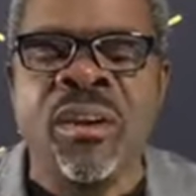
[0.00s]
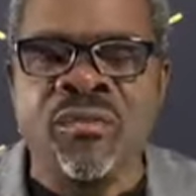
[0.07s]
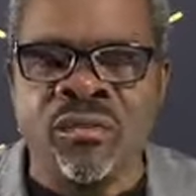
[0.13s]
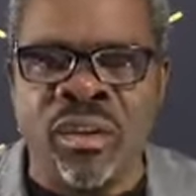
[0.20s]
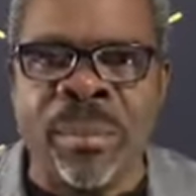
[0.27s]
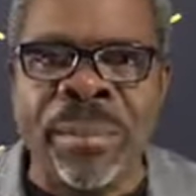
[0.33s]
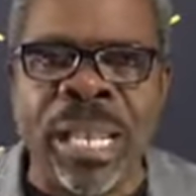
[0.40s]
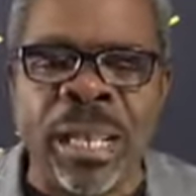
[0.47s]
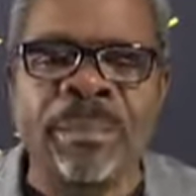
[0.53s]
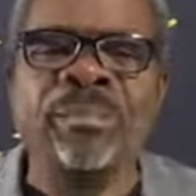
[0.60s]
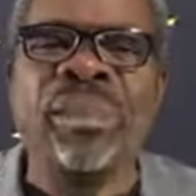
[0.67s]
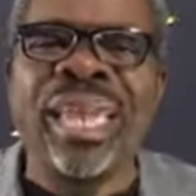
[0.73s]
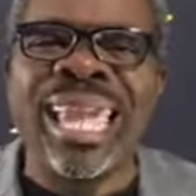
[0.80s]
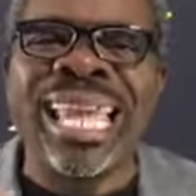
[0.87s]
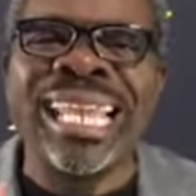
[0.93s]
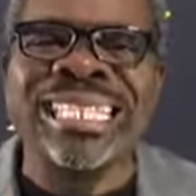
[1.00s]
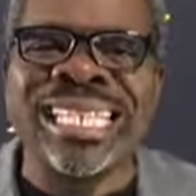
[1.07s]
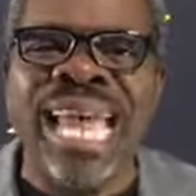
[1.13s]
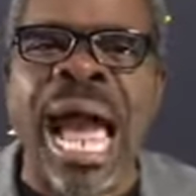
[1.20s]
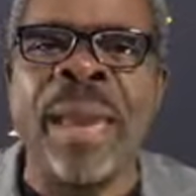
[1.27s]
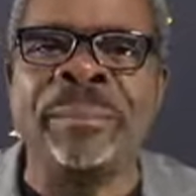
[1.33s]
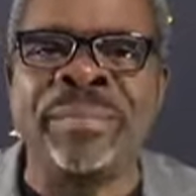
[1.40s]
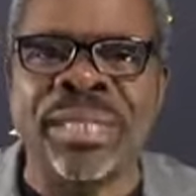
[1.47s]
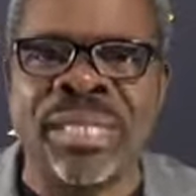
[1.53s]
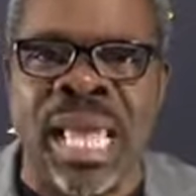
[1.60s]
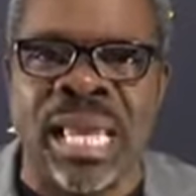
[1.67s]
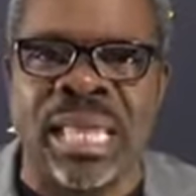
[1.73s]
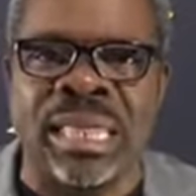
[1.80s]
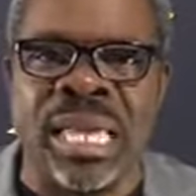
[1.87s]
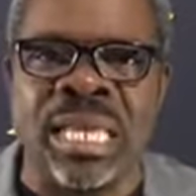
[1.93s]
family, in times
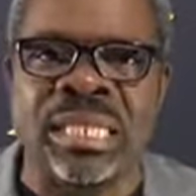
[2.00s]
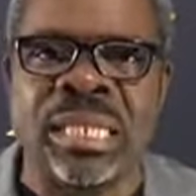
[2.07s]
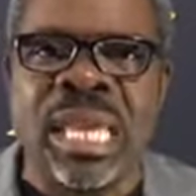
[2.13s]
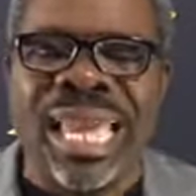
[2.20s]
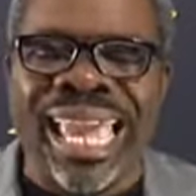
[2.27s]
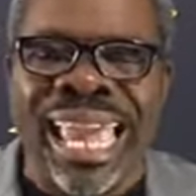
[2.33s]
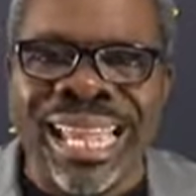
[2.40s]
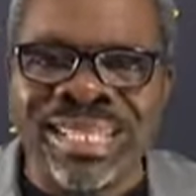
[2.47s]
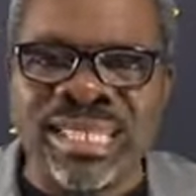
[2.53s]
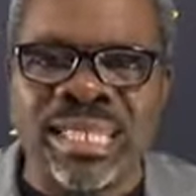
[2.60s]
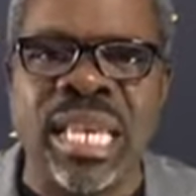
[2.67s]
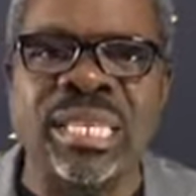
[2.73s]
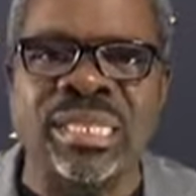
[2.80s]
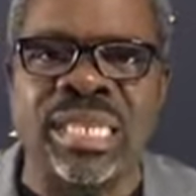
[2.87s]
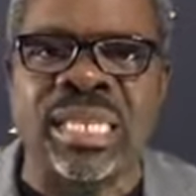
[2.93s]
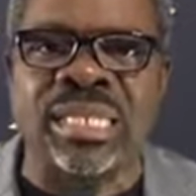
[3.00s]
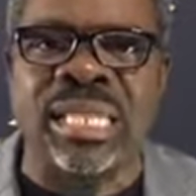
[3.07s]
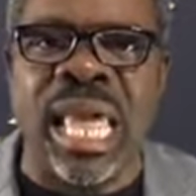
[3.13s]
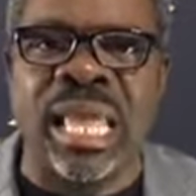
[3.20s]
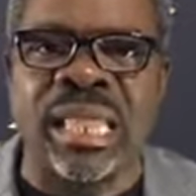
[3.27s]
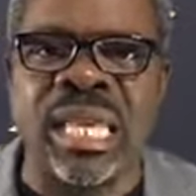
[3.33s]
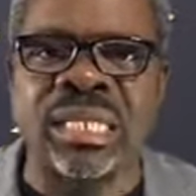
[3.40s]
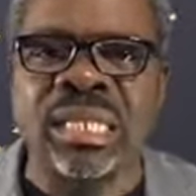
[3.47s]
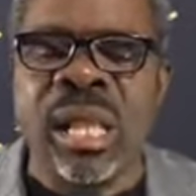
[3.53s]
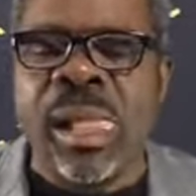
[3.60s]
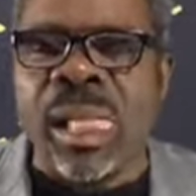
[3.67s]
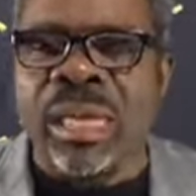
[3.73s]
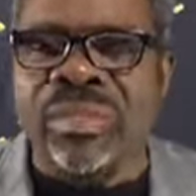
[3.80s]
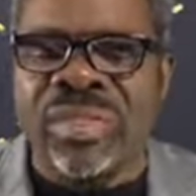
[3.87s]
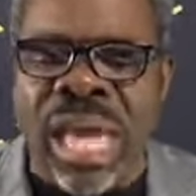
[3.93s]
like this, in seasons like this,
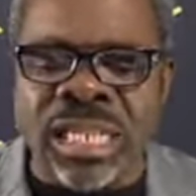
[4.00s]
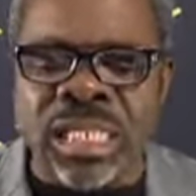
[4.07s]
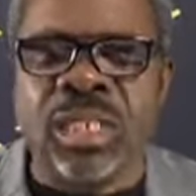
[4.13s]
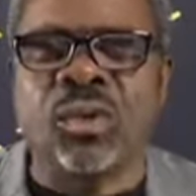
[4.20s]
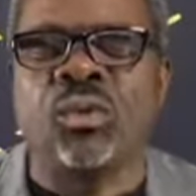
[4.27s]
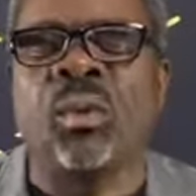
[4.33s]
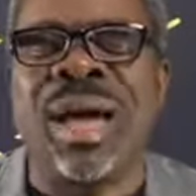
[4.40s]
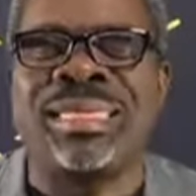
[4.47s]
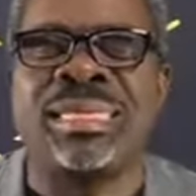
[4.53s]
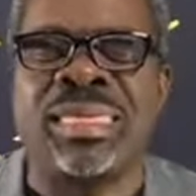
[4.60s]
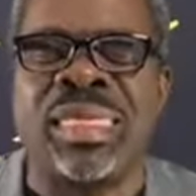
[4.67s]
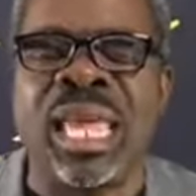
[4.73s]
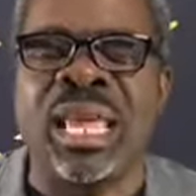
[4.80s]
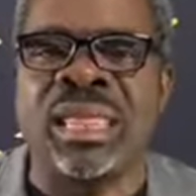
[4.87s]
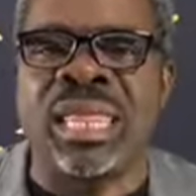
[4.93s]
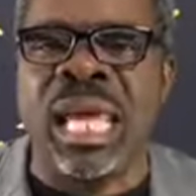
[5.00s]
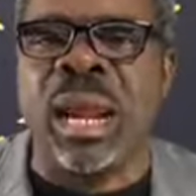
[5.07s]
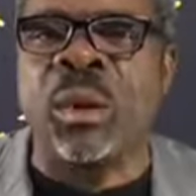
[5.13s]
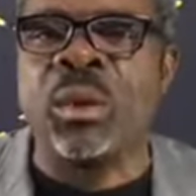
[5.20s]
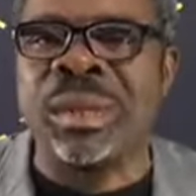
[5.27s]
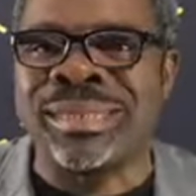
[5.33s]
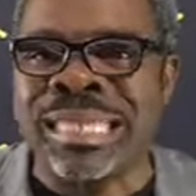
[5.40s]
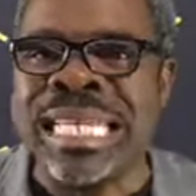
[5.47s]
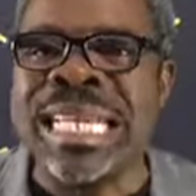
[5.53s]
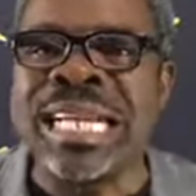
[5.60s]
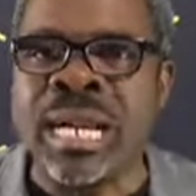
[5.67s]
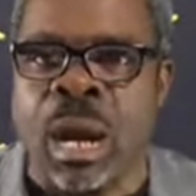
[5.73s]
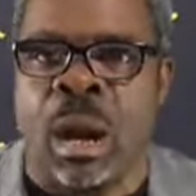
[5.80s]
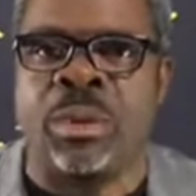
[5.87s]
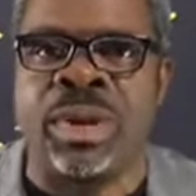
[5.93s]
that is one thing that I would
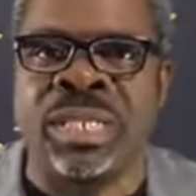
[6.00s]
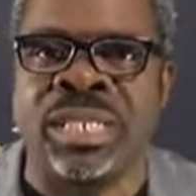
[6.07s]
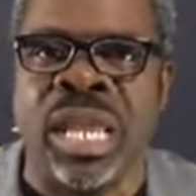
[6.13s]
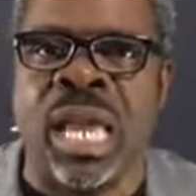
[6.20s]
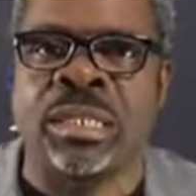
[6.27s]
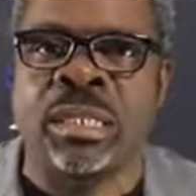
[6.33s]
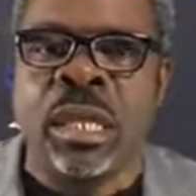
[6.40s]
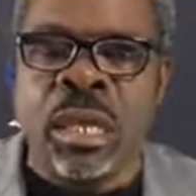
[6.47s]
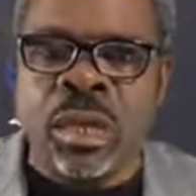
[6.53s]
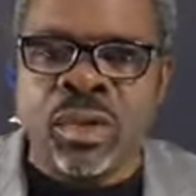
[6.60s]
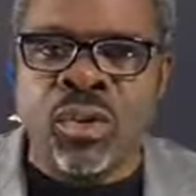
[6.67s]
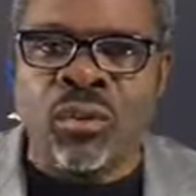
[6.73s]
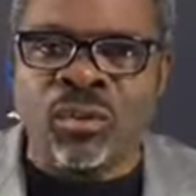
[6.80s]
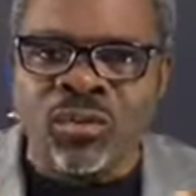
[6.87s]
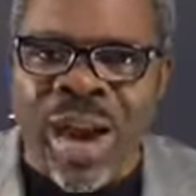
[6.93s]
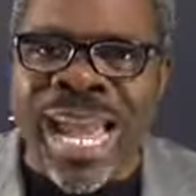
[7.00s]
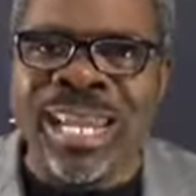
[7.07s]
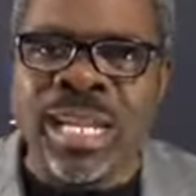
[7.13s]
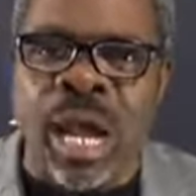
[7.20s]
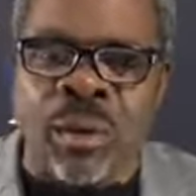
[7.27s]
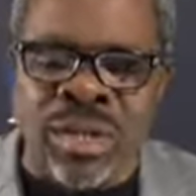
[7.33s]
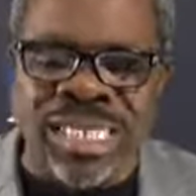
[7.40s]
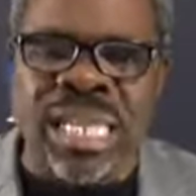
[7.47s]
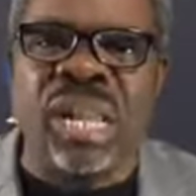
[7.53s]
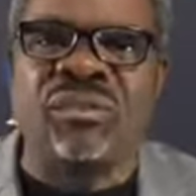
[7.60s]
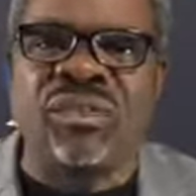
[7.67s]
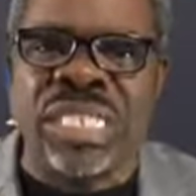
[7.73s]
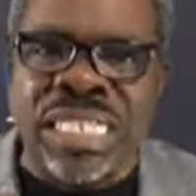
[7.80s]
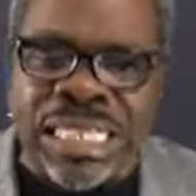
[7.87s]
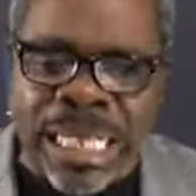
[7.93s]
encourage us to find ourselves
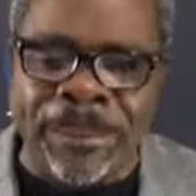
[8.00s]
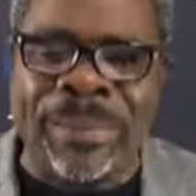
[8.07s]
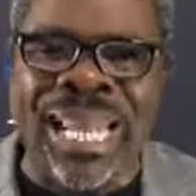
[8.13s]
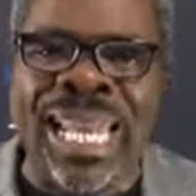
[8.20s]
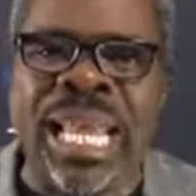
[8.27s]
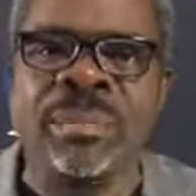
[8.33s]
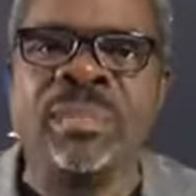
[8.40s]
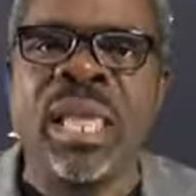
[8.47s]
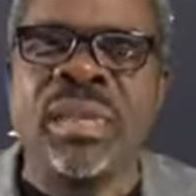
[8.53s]
deepening.